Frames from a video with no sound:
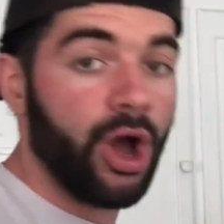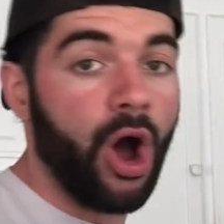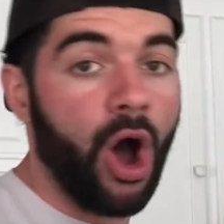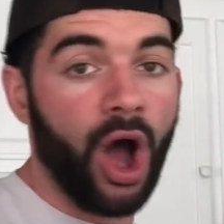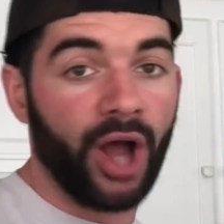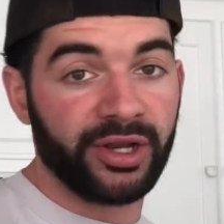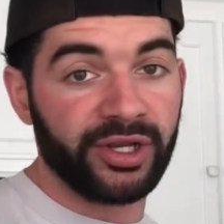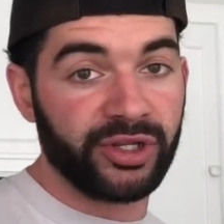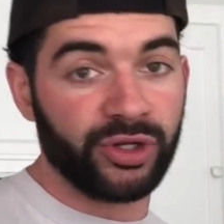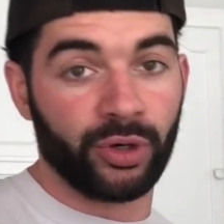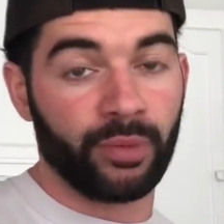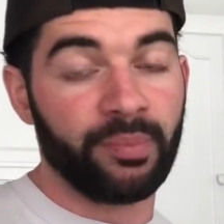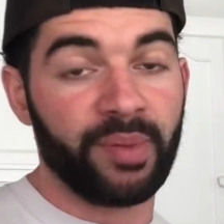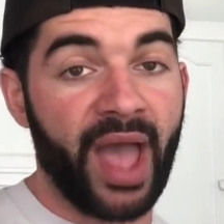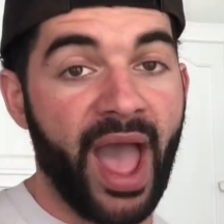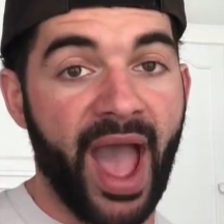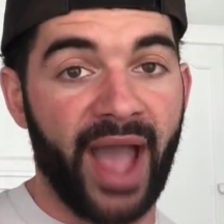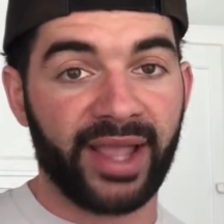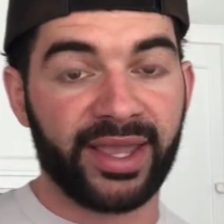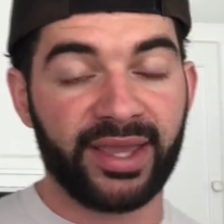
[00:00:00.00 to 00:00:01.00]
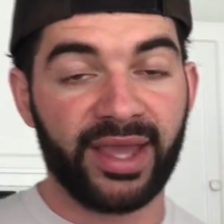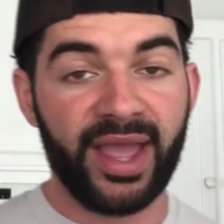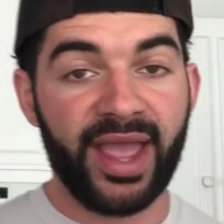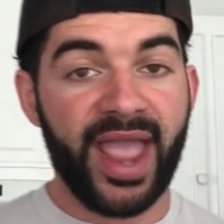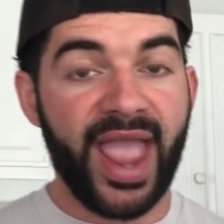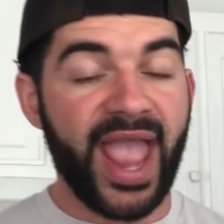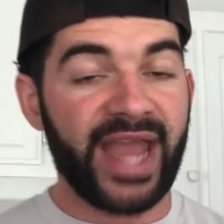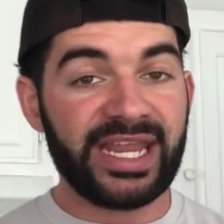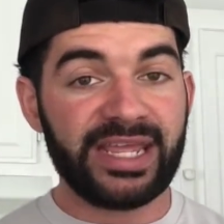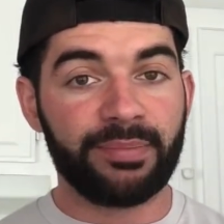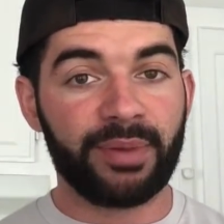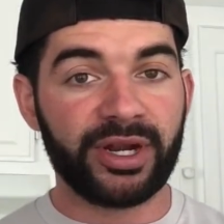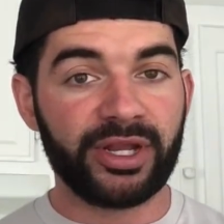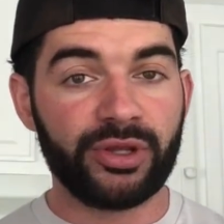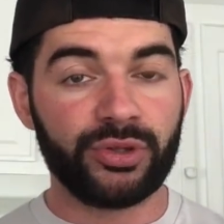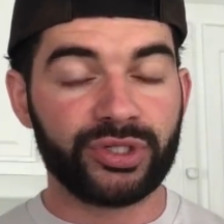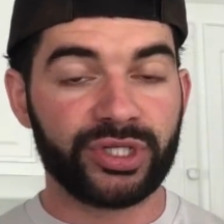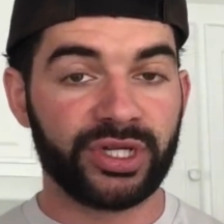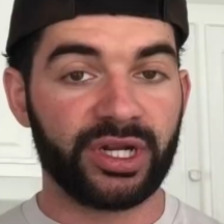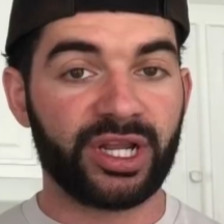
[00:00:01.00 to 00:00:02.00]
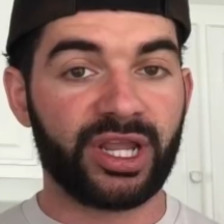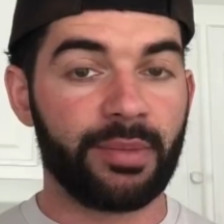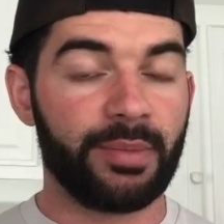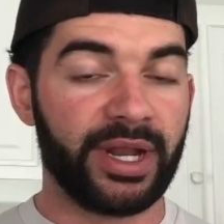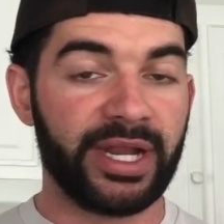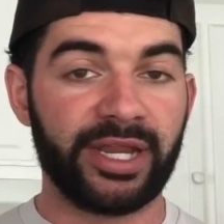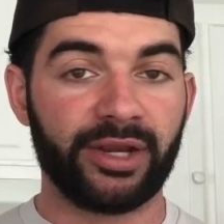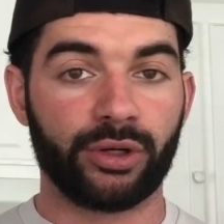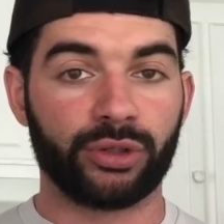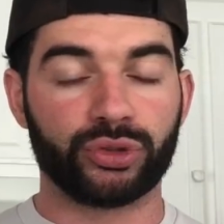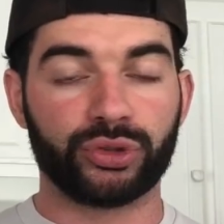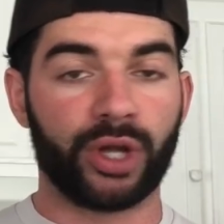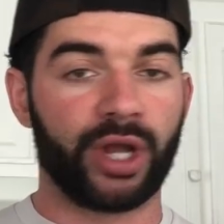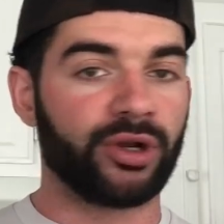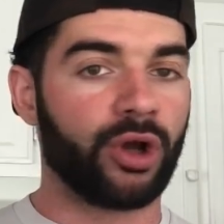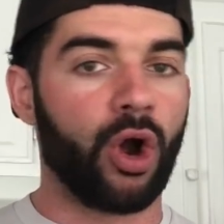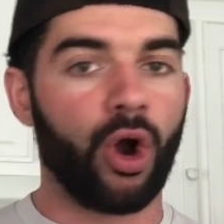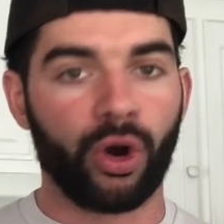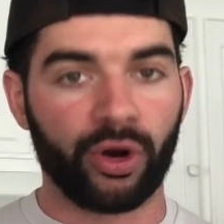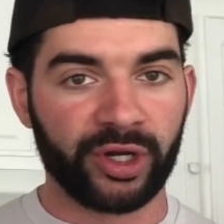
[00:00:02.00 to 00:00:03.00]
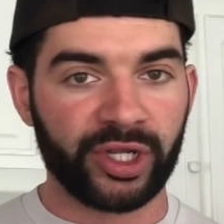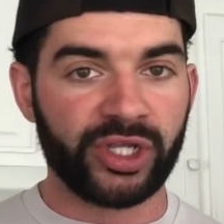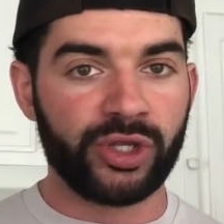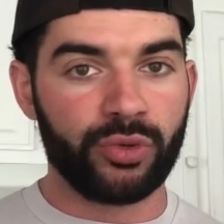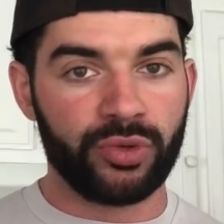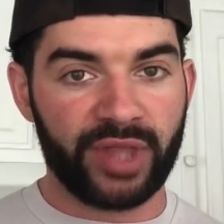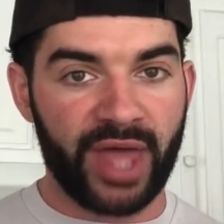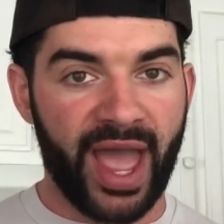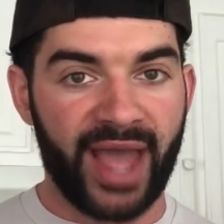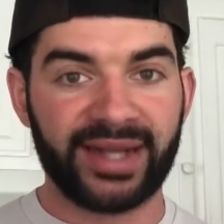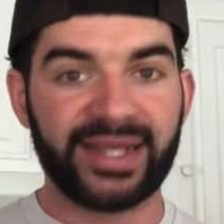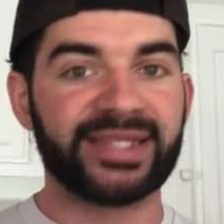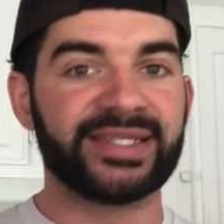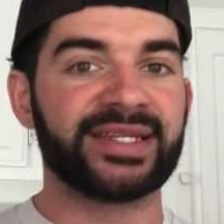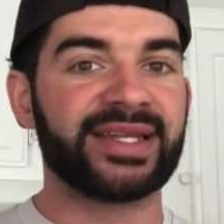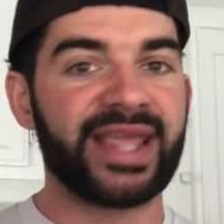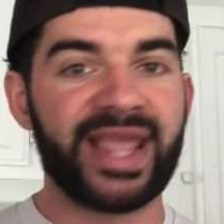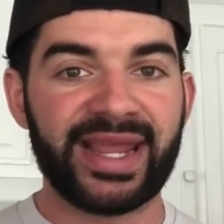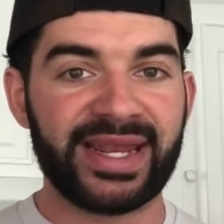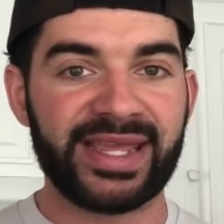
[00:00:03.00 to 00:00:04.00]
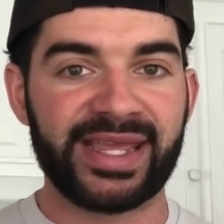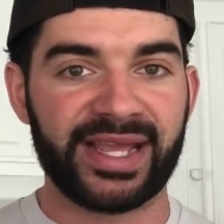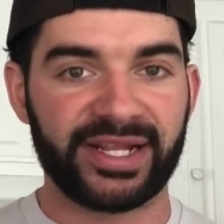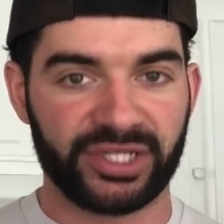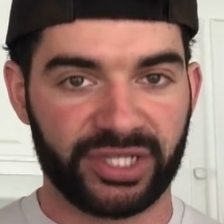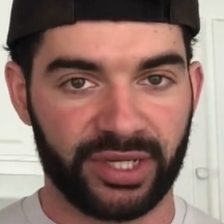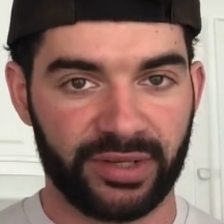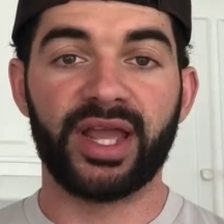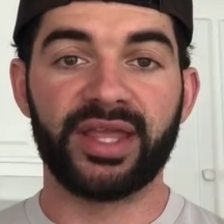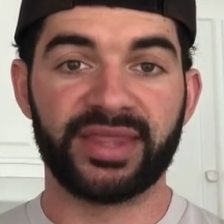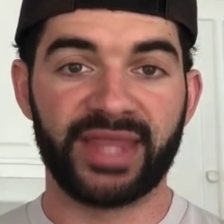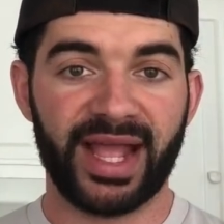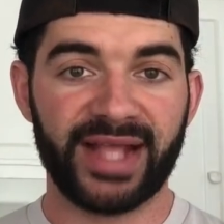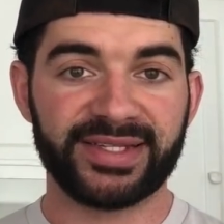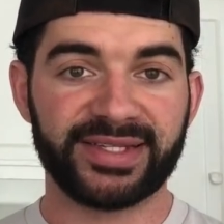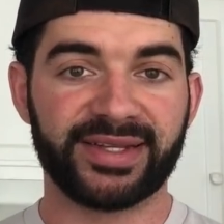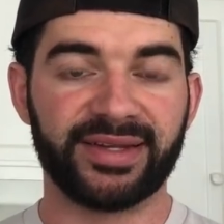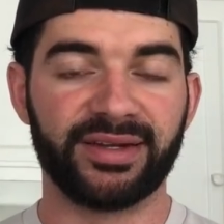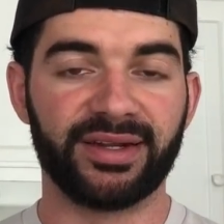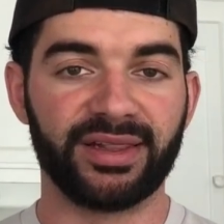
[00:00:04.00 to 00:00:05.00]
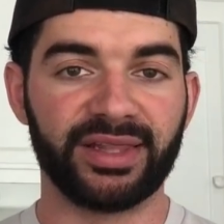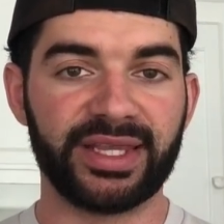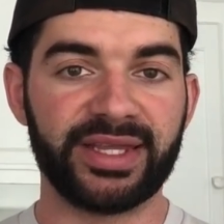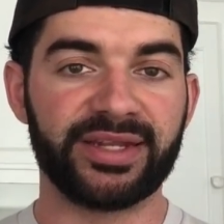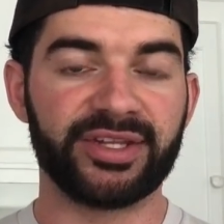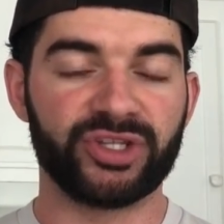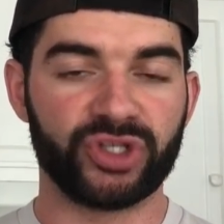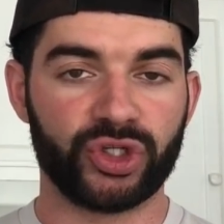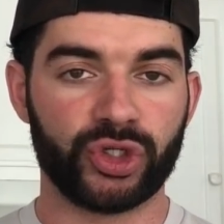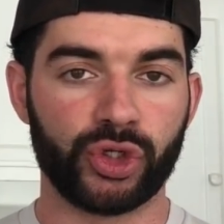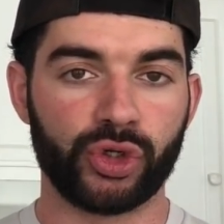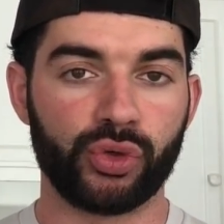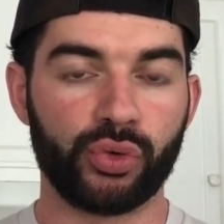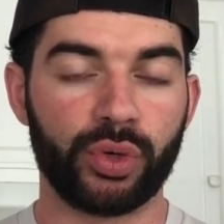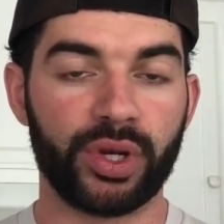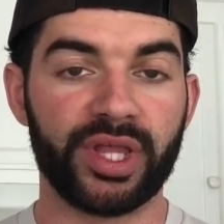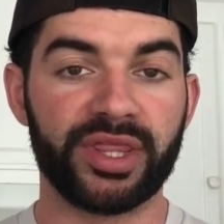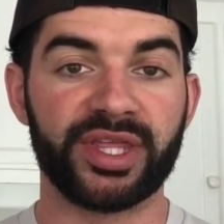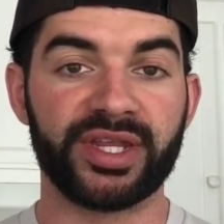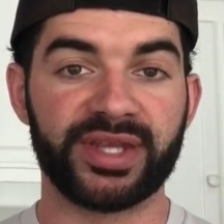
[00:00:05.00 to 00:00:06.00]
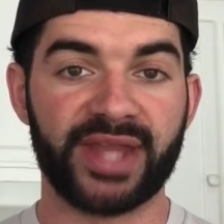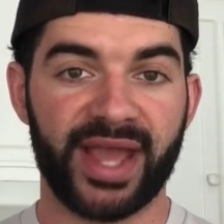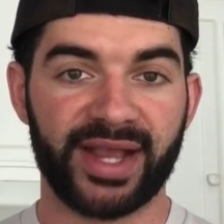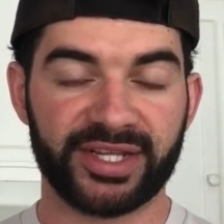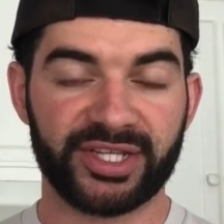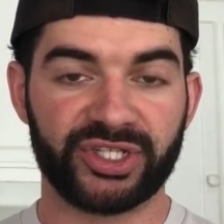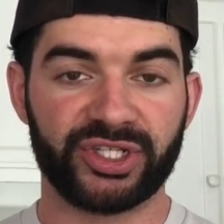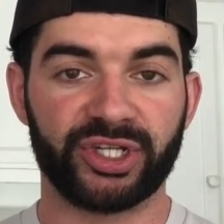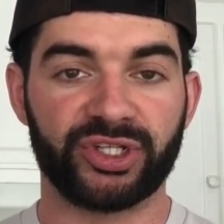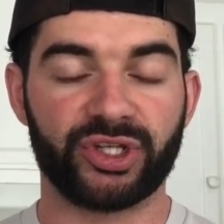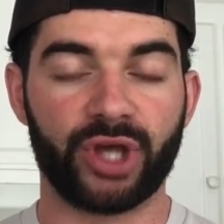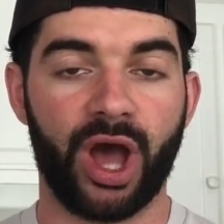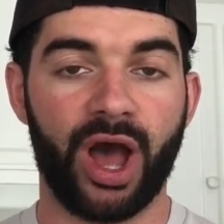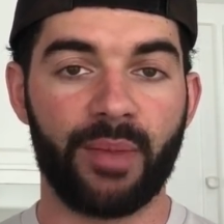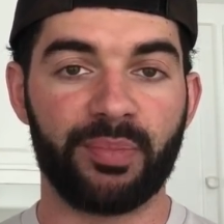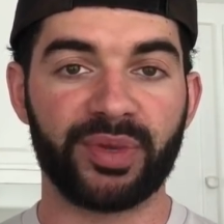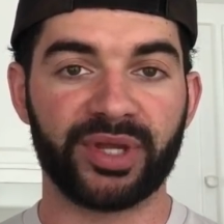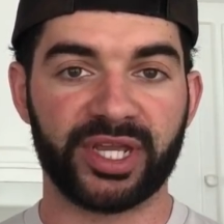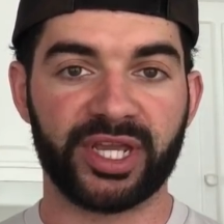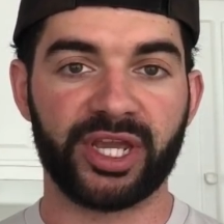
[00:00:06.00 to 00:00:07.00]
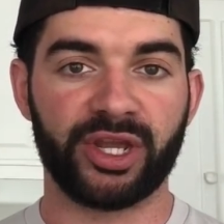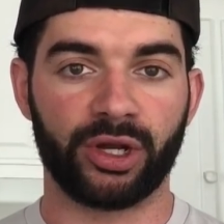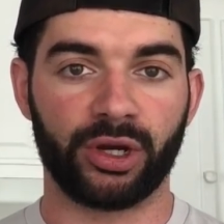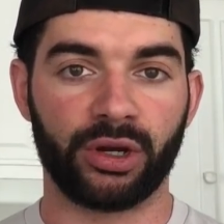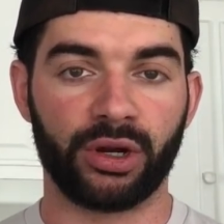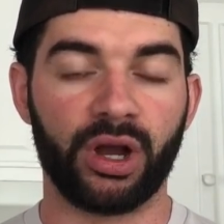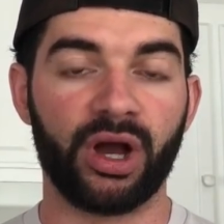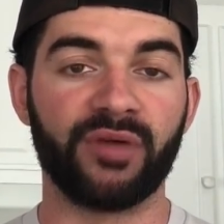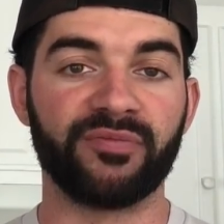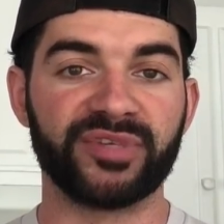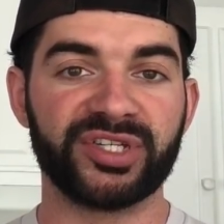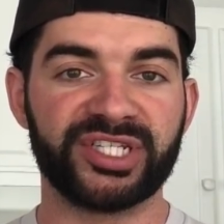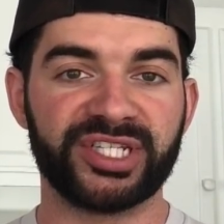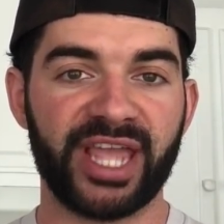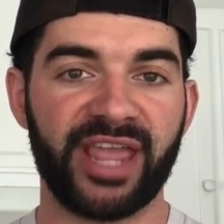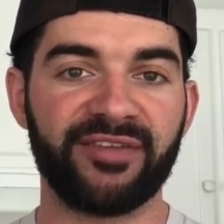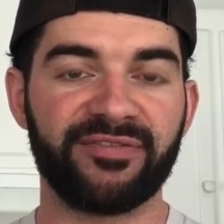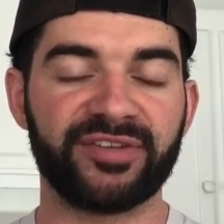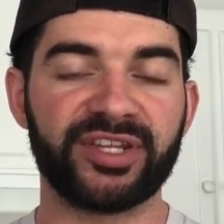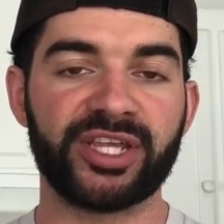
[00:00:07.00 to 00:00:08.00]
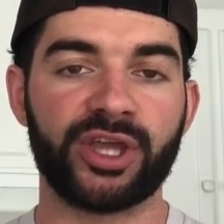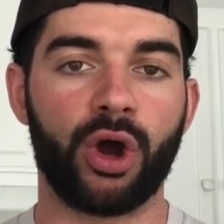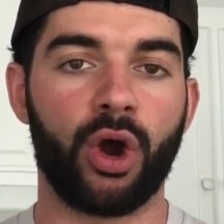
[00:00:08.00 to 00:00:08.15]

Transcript: on your back. Anybody who's gonna come in here and try to argue that is an idiot. And that's gonna lead into the next topic here of safety